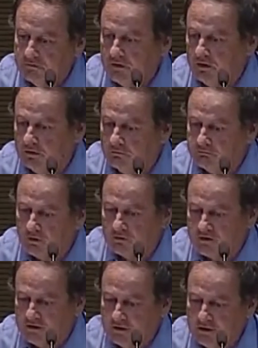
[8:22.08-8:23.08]
So, of
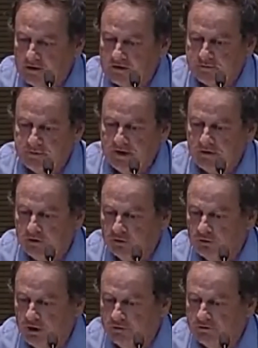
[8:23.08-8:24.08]
course, I spare you